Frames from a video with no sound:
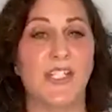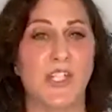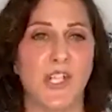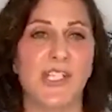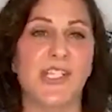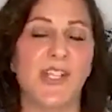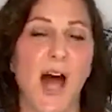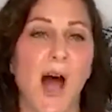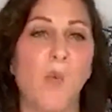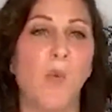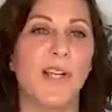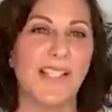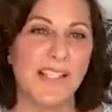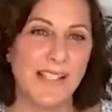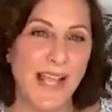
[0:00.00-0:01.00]
It's just
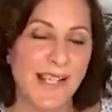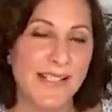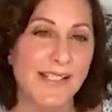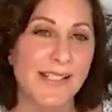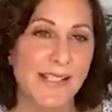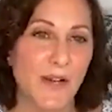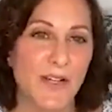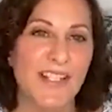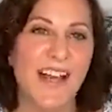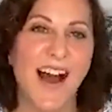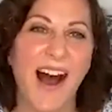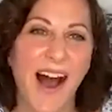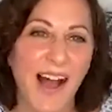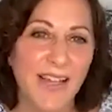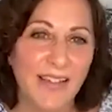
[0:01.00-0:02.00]
not what is necessary to
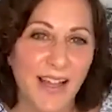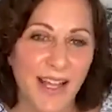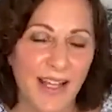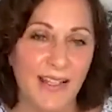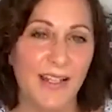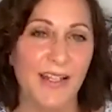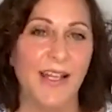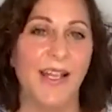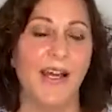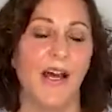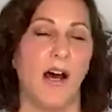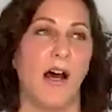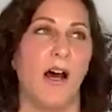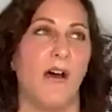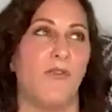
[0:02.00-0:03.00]
highlight
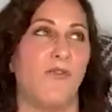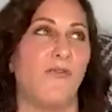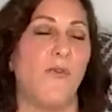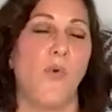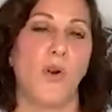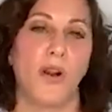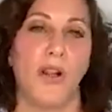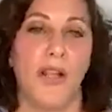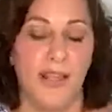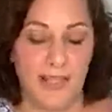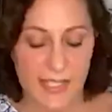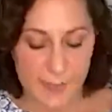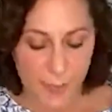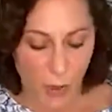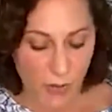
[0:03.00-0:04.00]
for
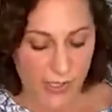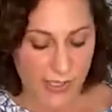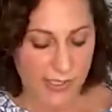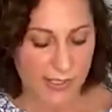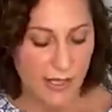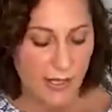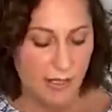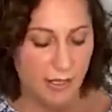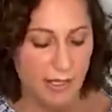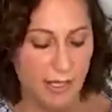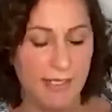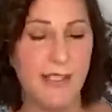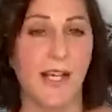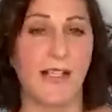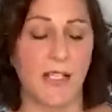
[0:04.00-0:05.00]
these
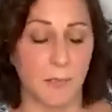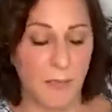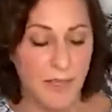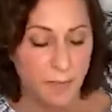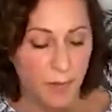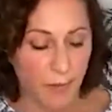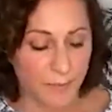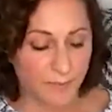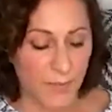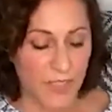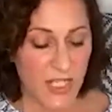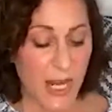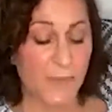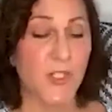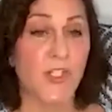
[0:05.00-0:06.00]
post-exilic people.
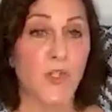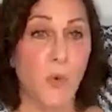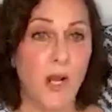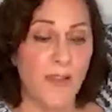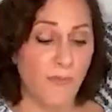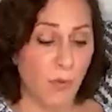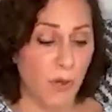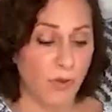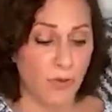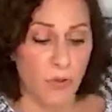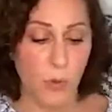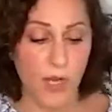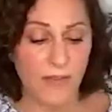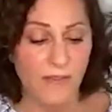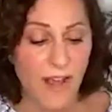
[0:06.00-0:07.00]
Chapters 24
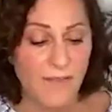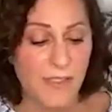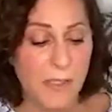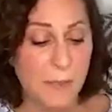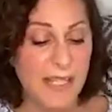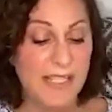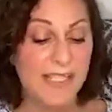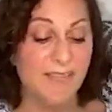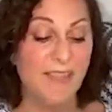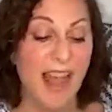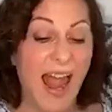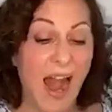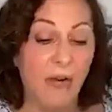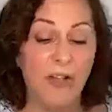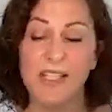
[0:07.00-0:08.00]
through 25 speaks of
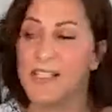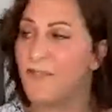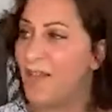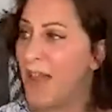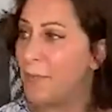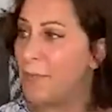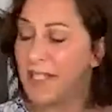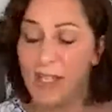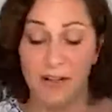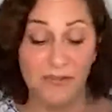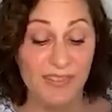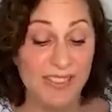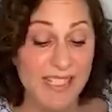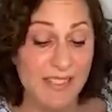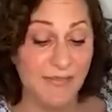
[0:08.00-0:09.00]
Aaron's family
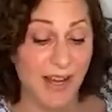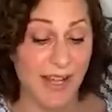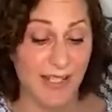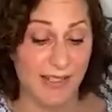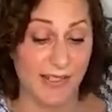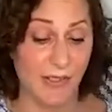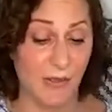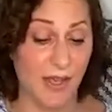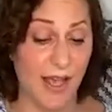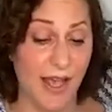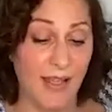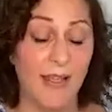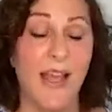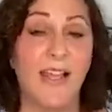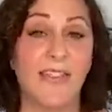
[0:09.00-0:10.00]
of Levites,
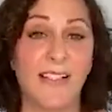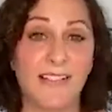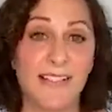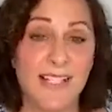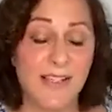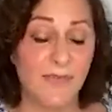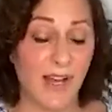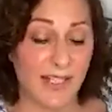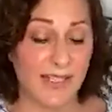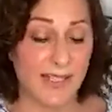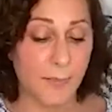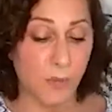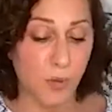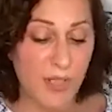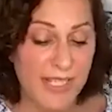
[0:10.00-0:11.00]
okay? The
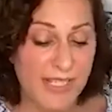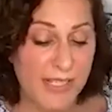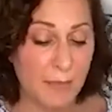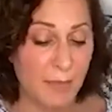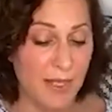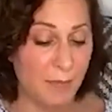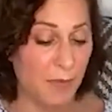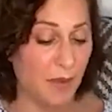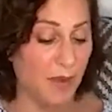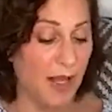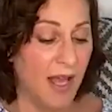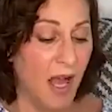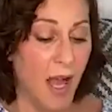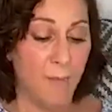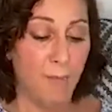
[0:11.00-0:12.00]
Levites, the priestly people.
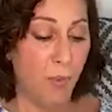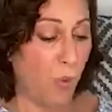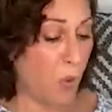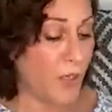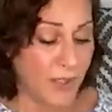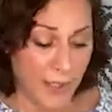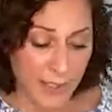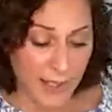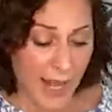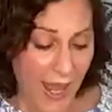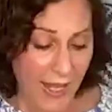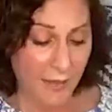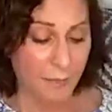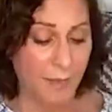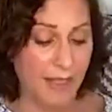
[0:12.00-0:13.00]
Important
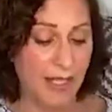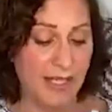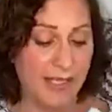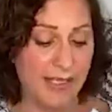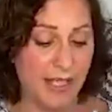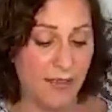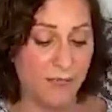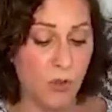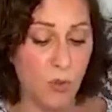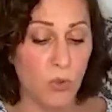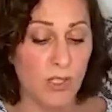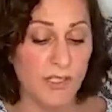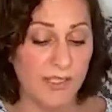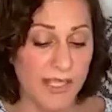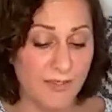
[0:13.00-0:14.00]
again, because if
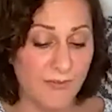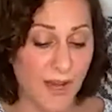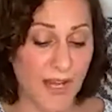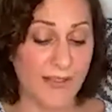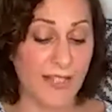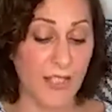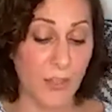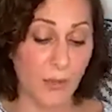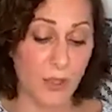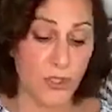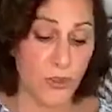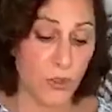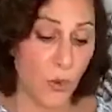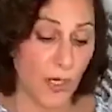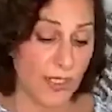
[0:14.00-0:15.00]
you were a Levite, then you
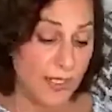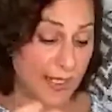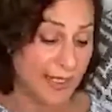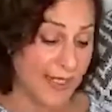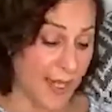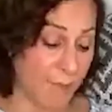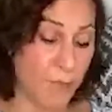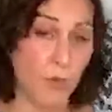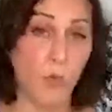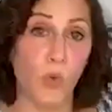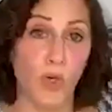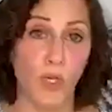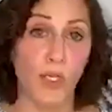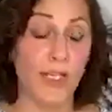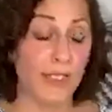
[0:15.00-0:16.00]
can join in the
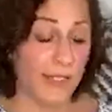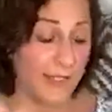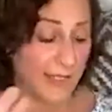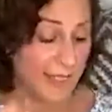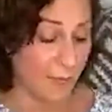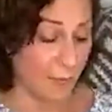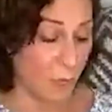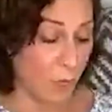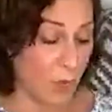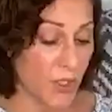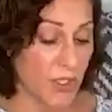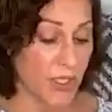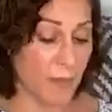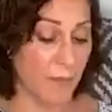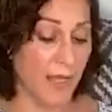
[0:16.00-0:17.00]
temple work and in the temple
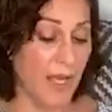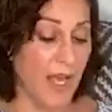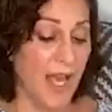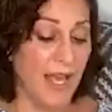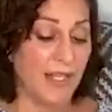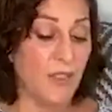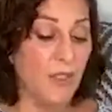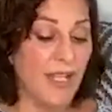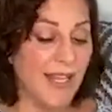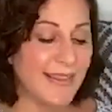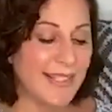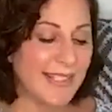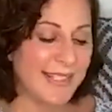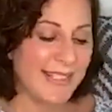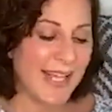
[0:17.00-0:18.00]
worship. And you
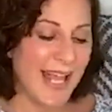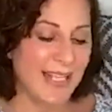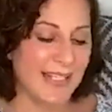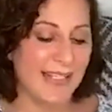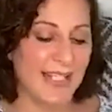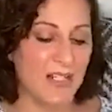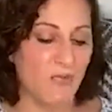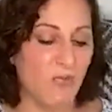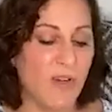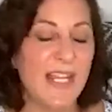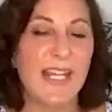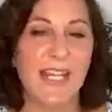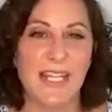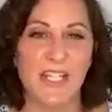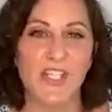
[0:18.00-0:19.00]
get the sense in
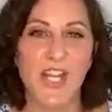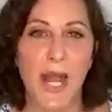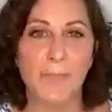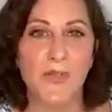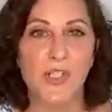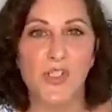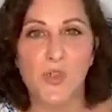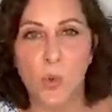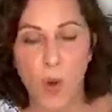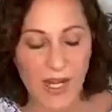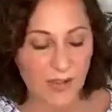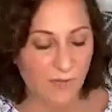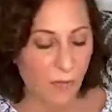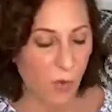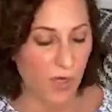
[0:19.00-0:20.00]
reading in chapters
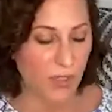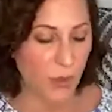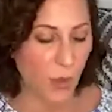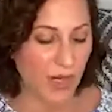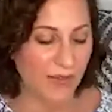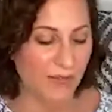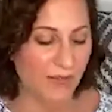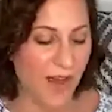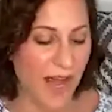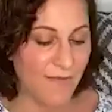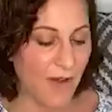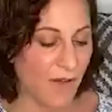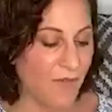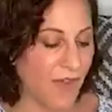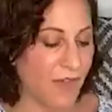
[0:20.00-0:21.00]
24 and
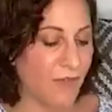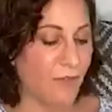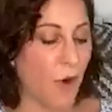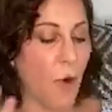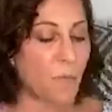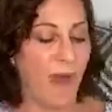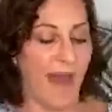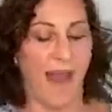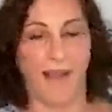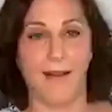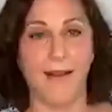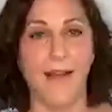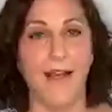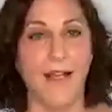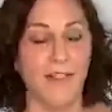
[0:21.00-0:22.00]
25 of a
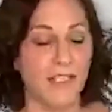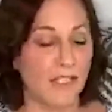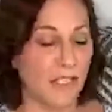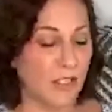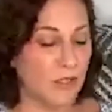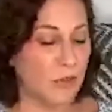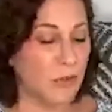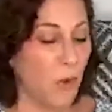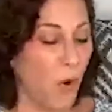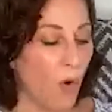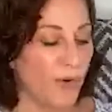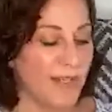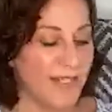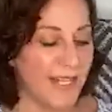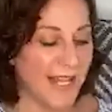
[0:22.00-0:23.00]
throwback to the
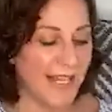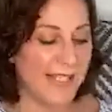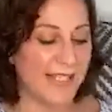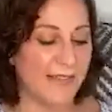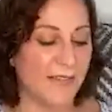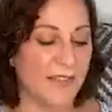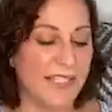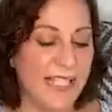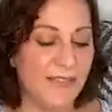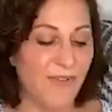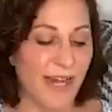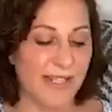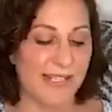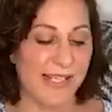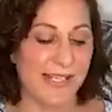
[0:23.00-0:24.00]
glory days of the
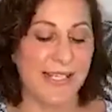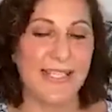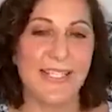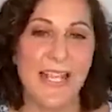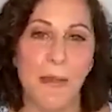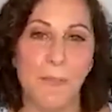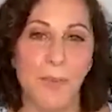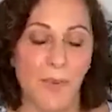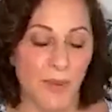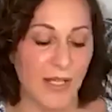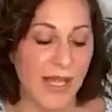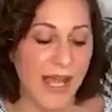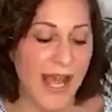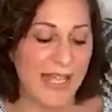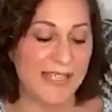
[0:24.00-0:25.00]
Levites in the
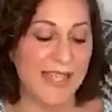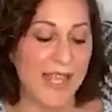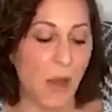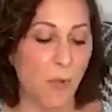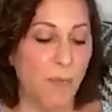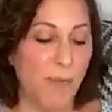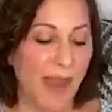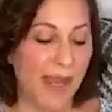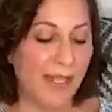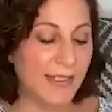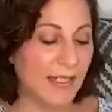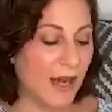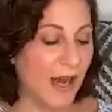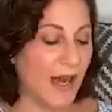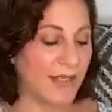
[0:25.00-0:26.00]
temple as they
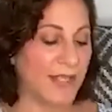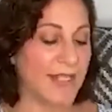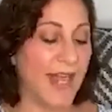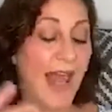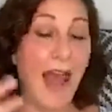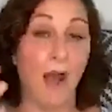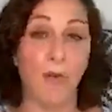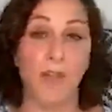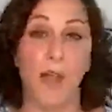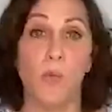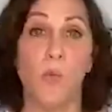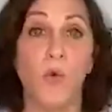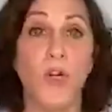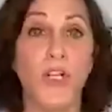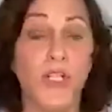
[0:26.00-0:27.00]
obeyed God in how
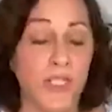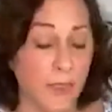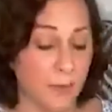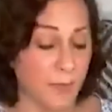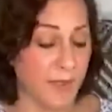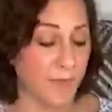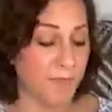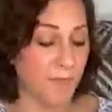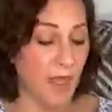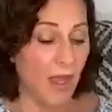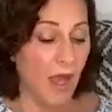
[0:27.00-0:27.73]
they worshipped.